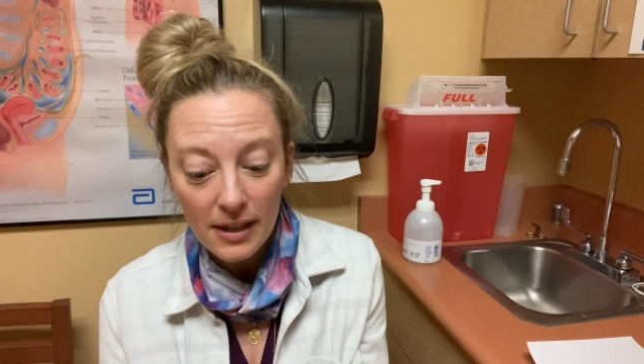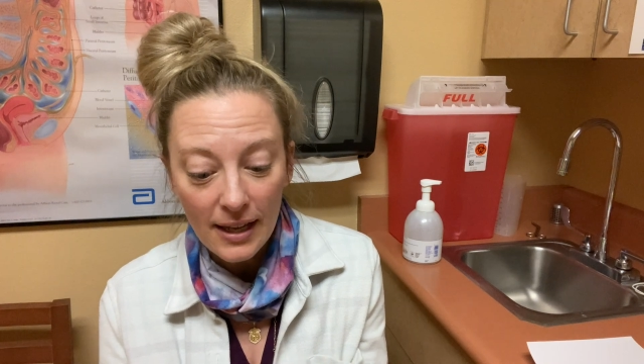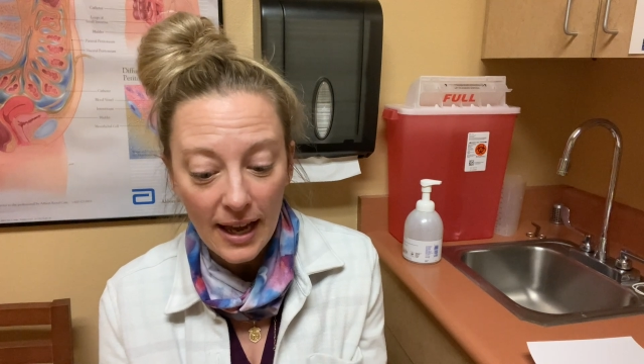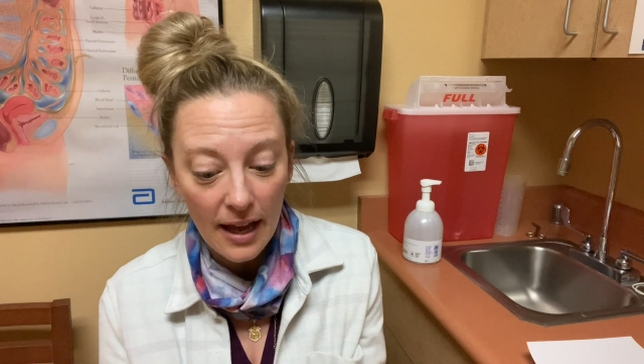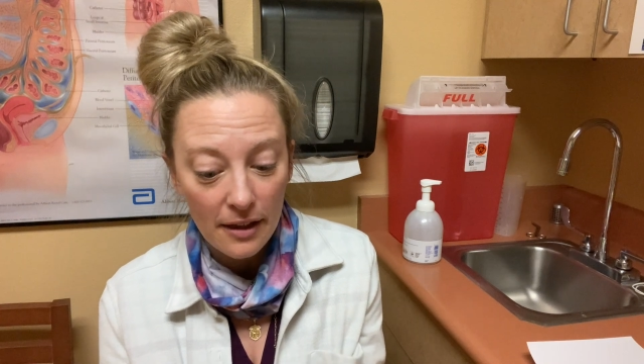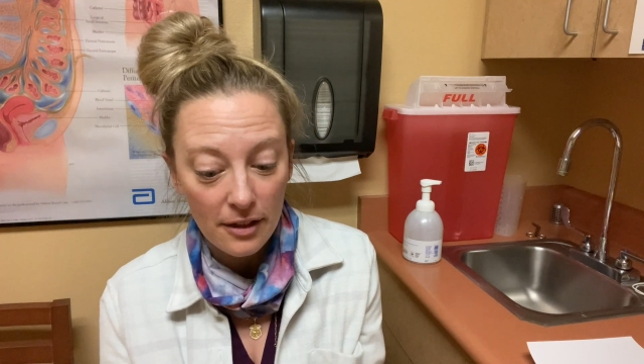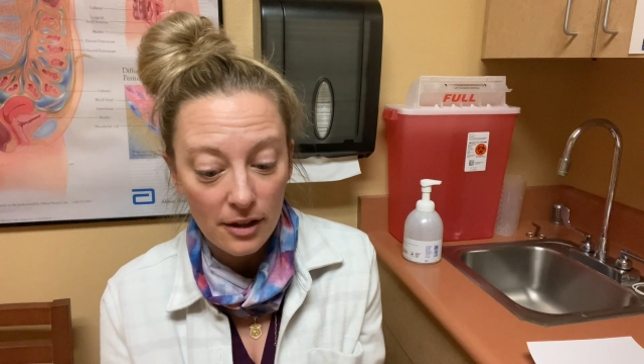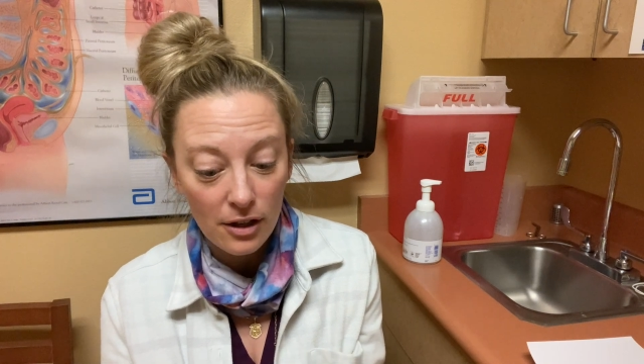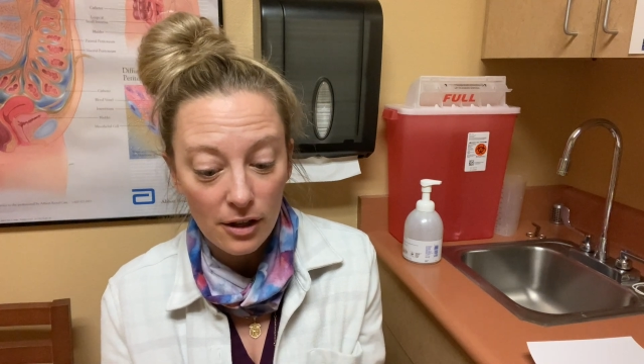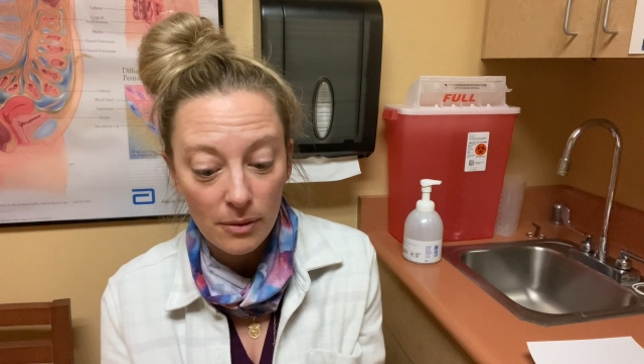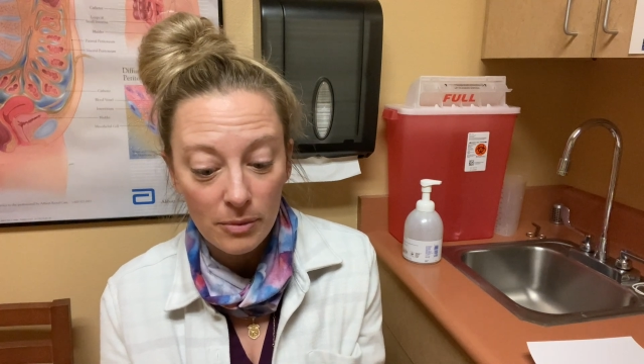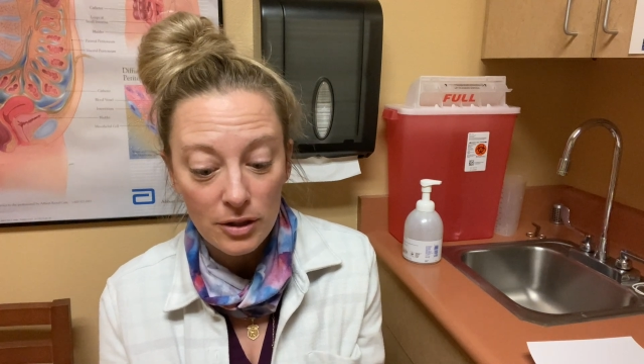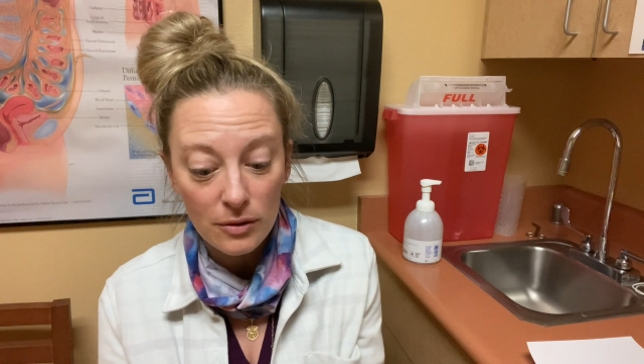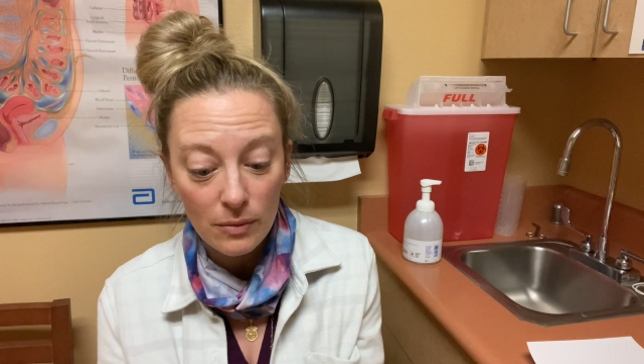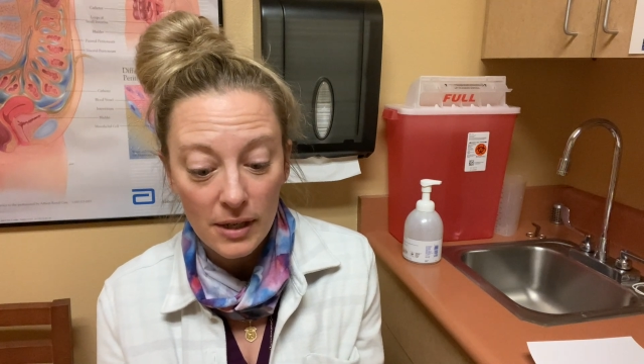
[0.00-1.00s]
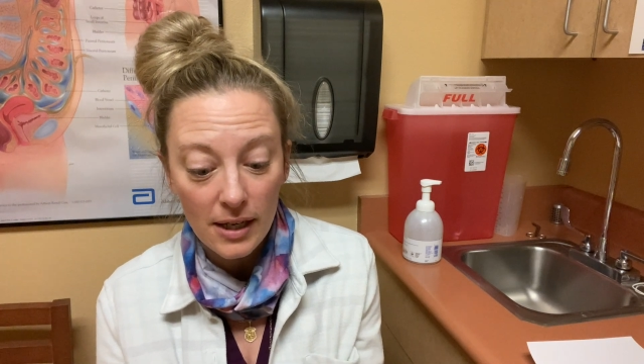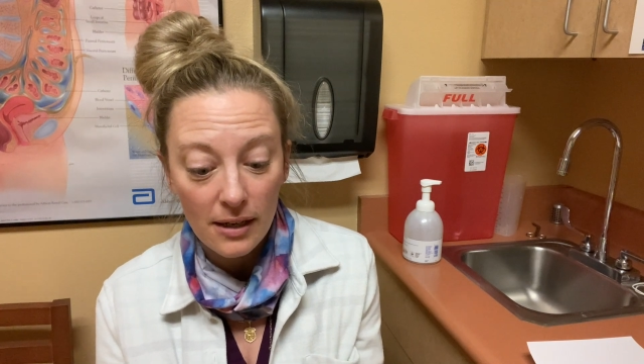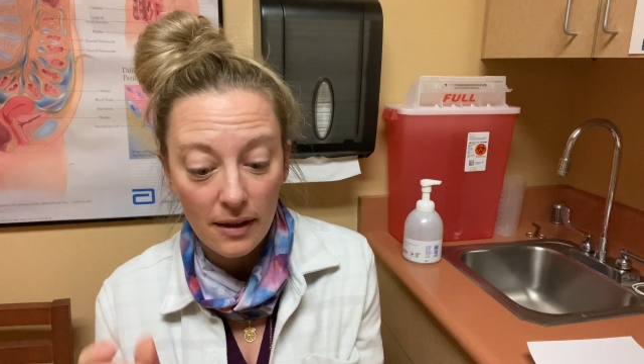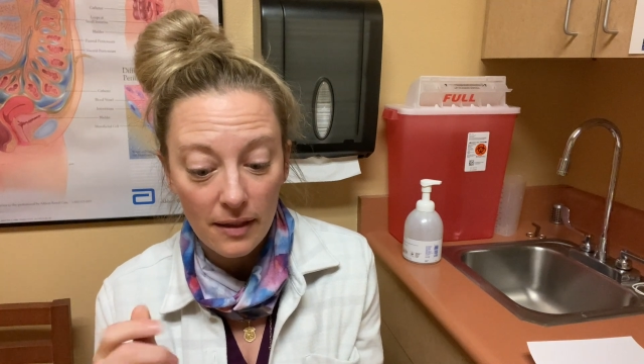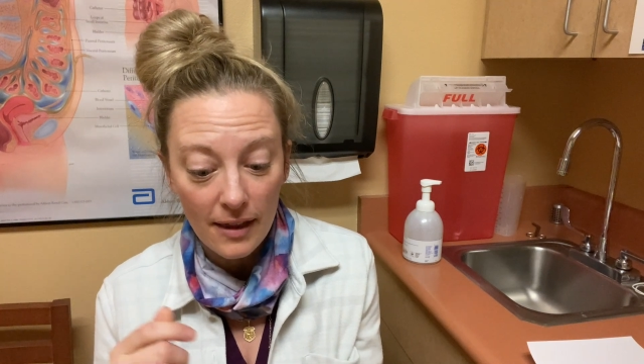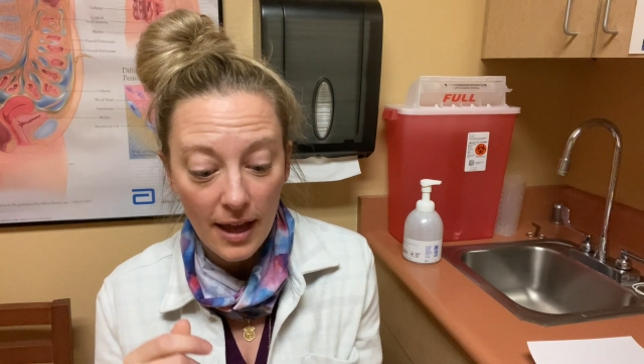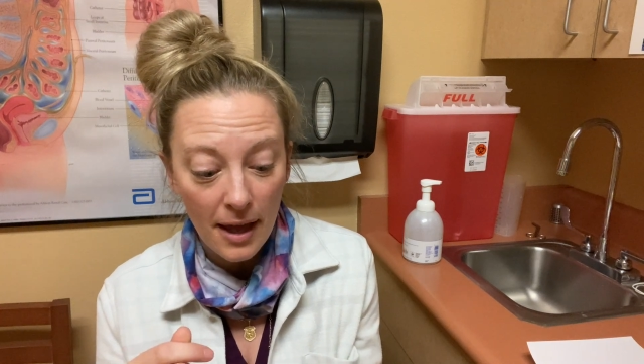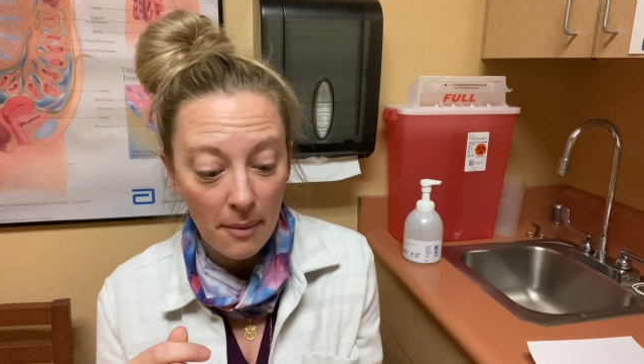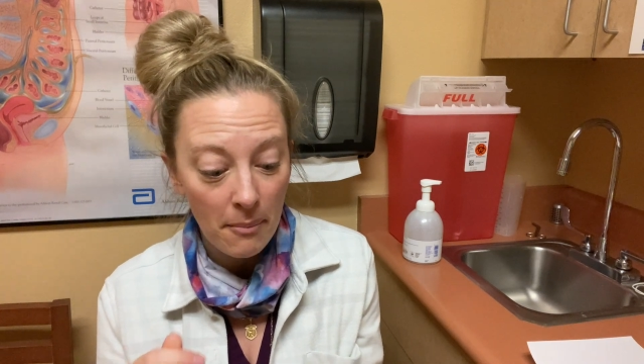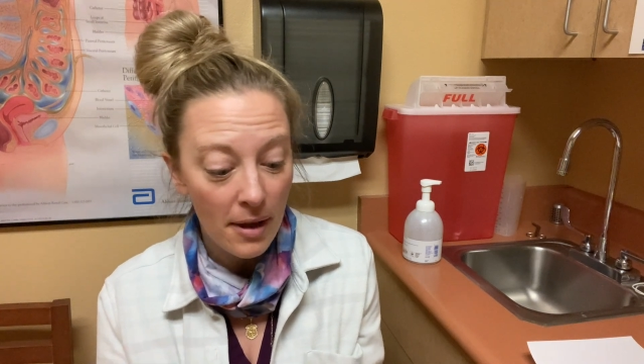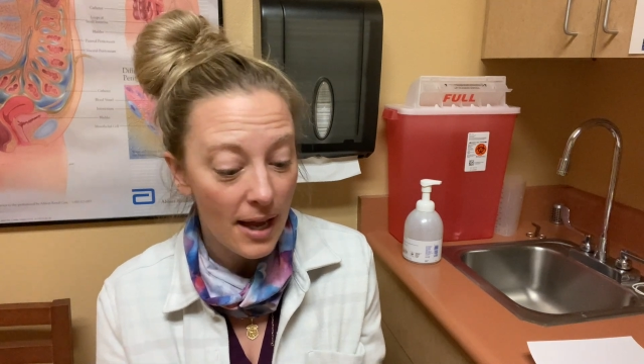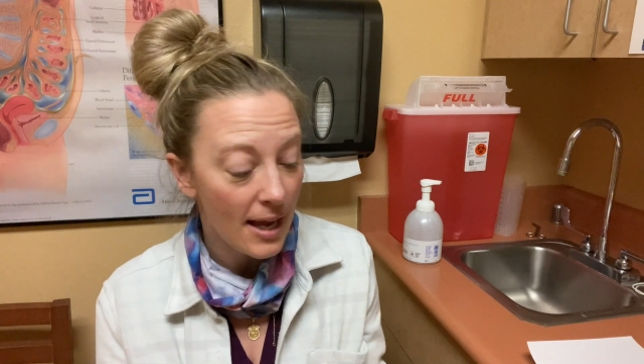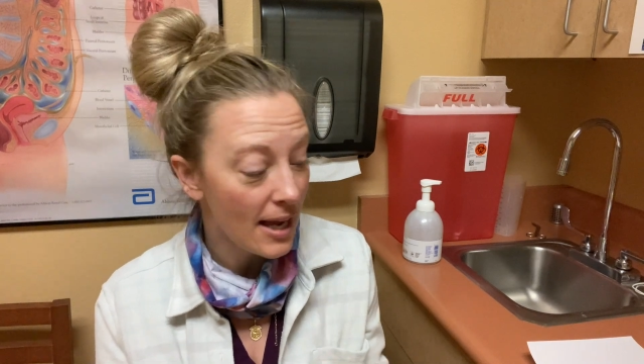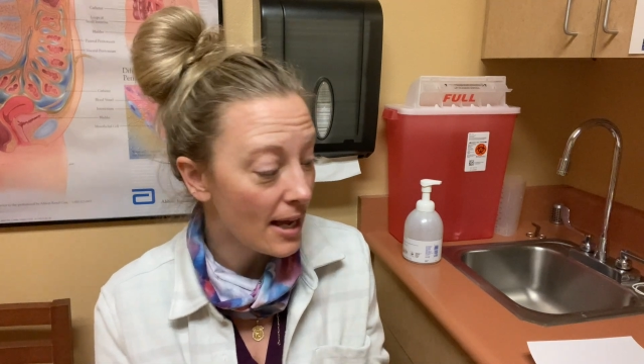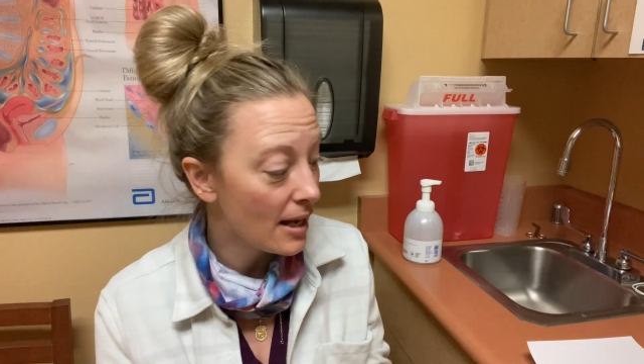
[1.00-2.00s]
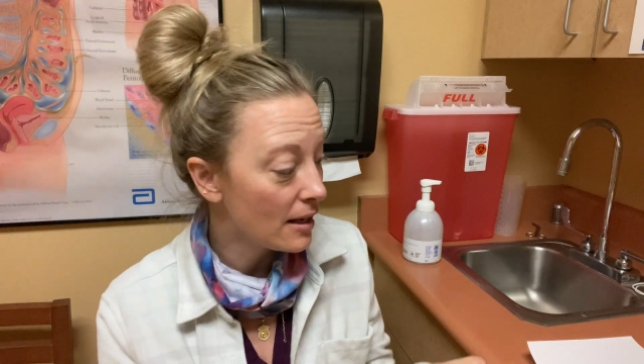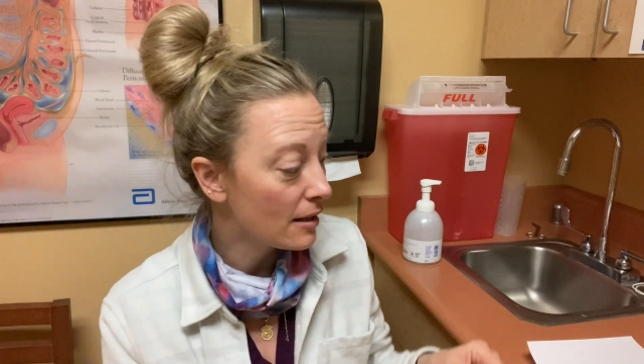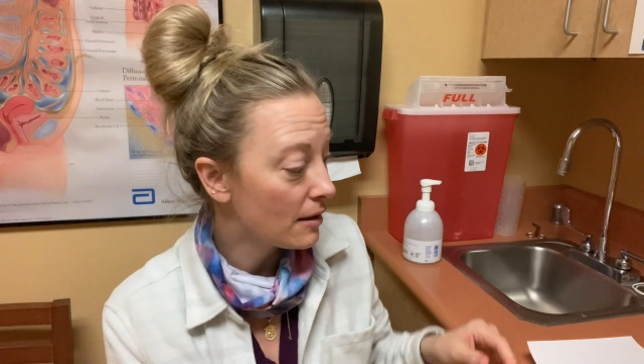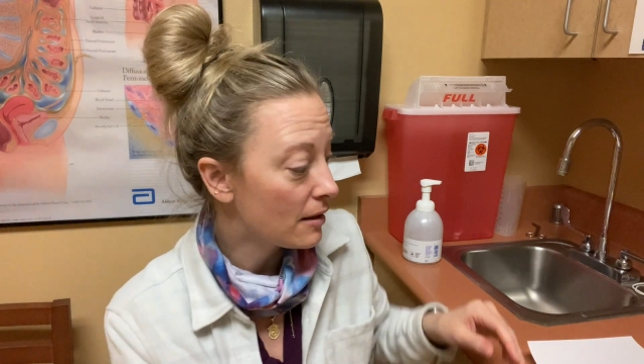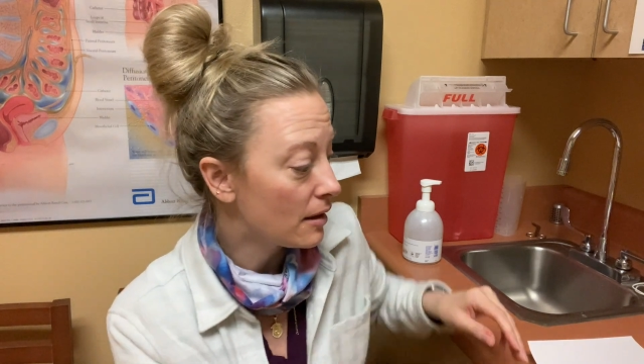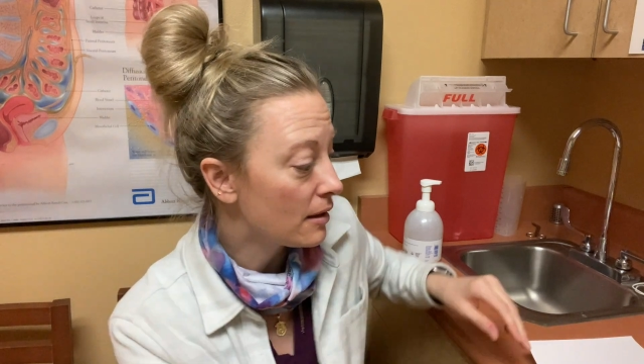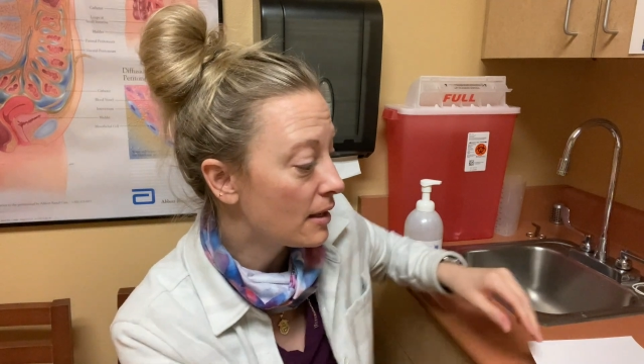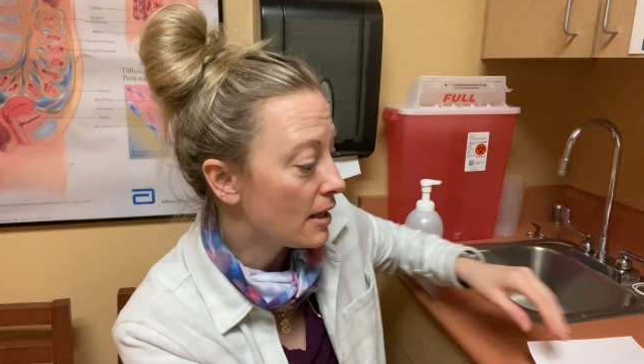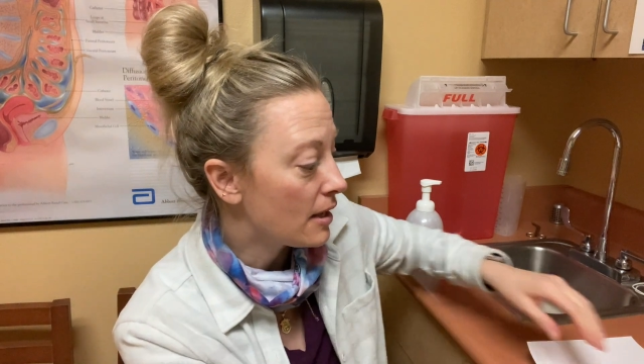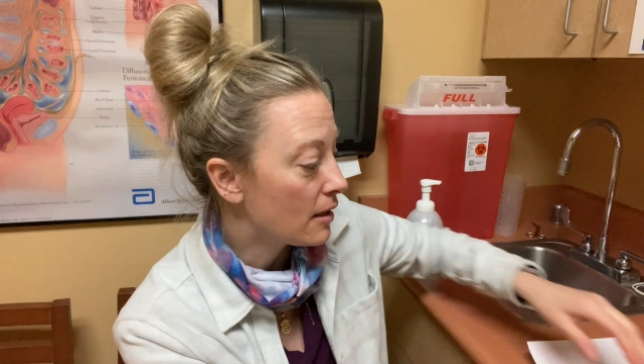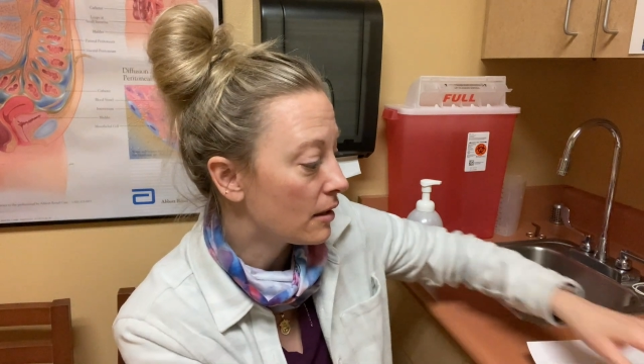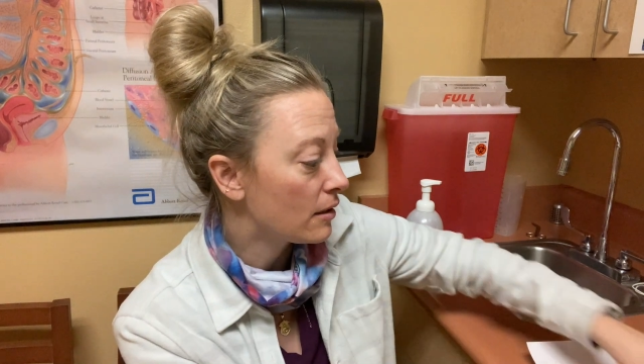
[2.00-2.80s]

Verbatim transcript: catheter between them and the leak.